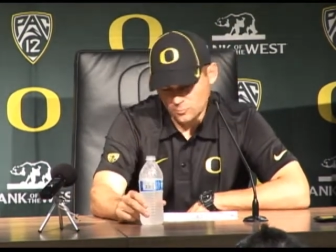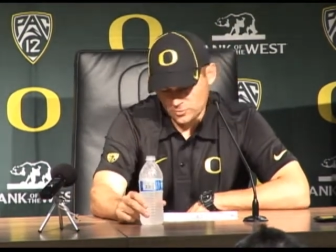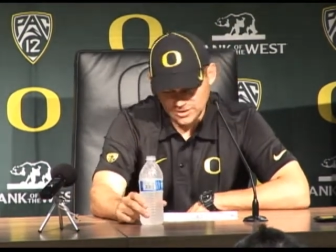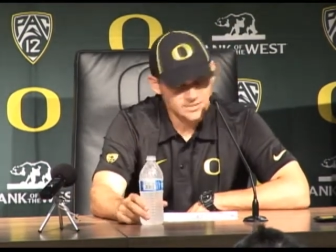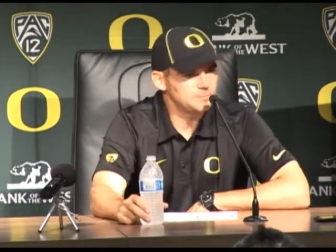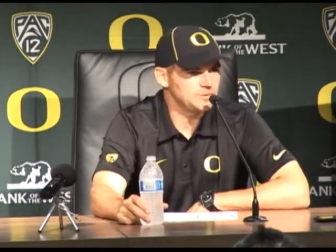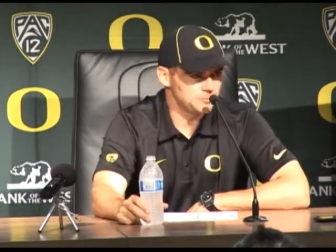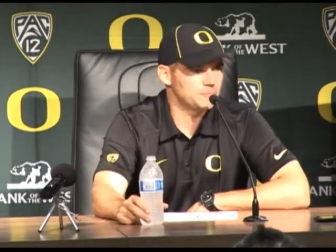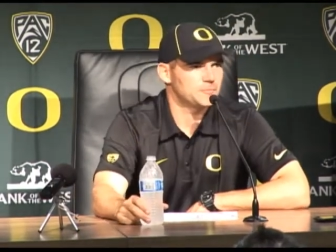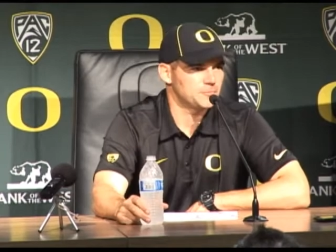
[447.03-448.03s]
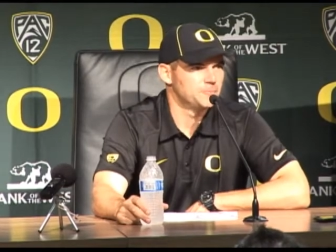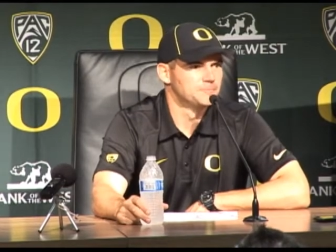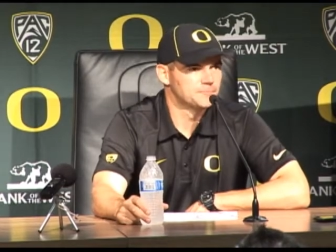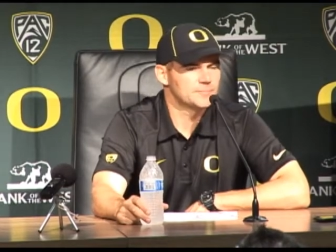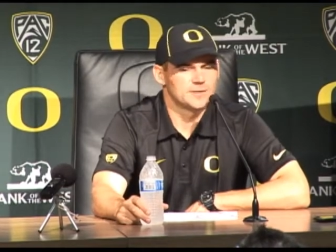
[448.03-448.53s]
We'd like to be
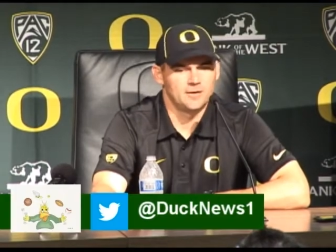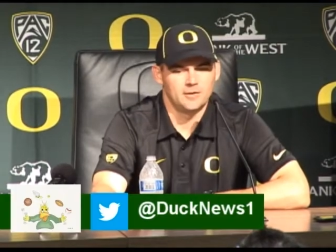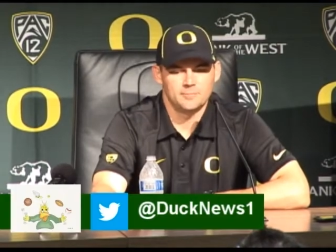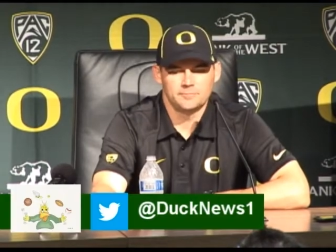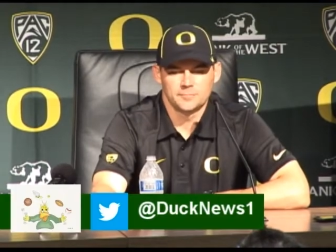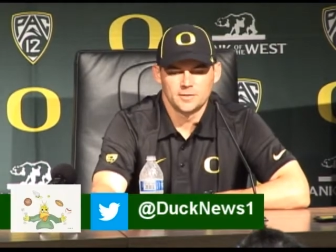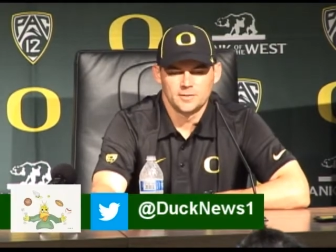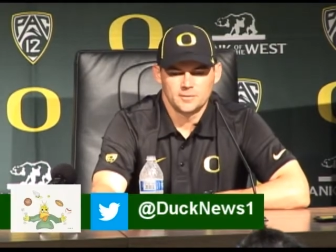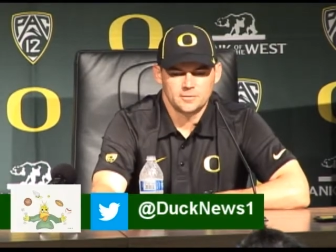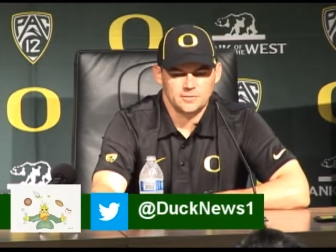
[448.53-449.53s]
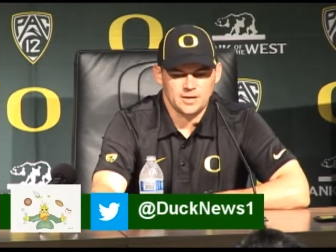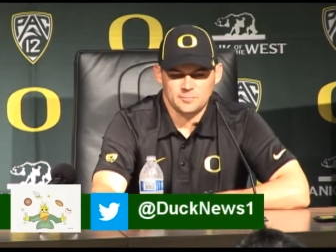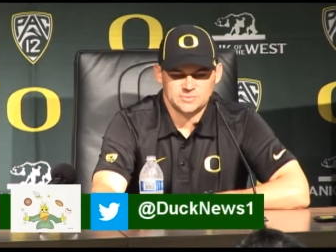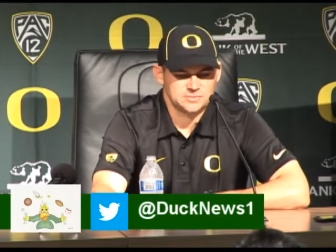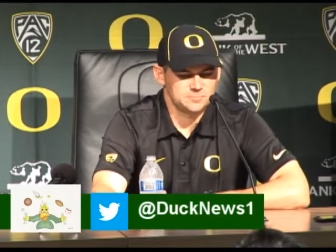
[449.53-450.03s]
2-for-2. Yeah,
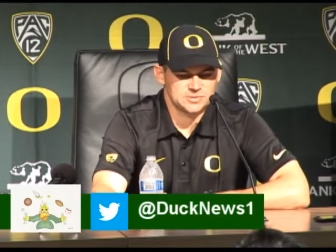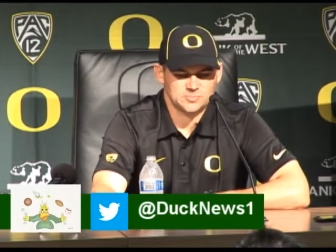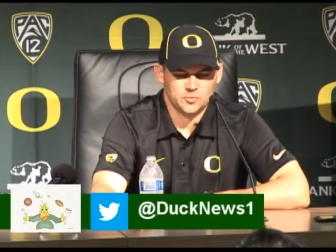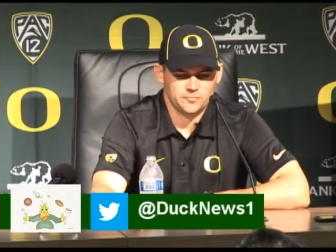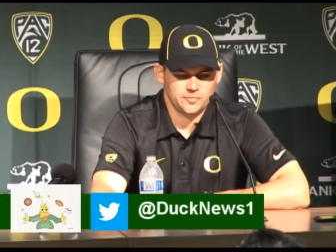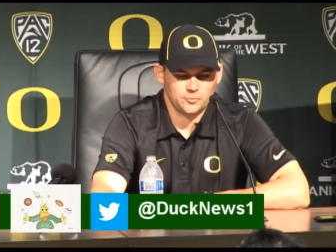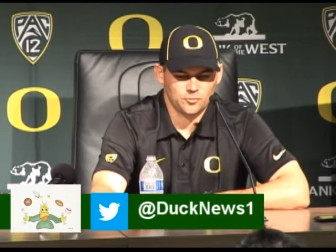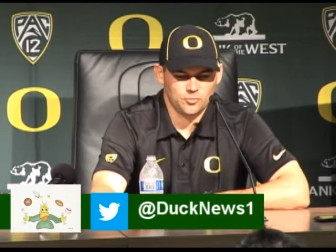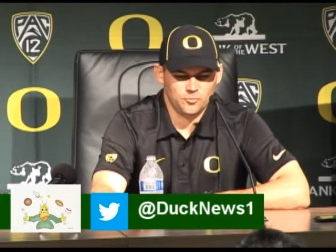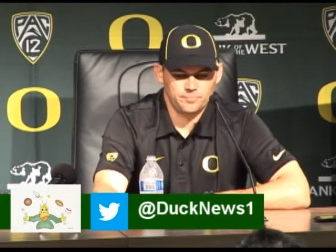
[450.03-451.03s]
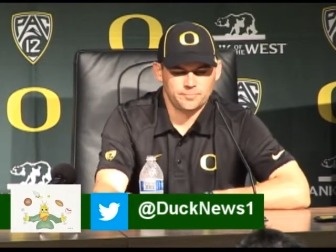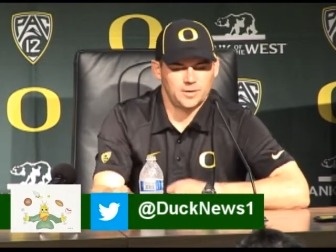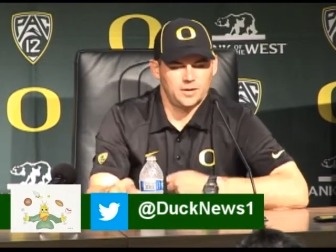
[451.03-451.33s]
missed the one field goal.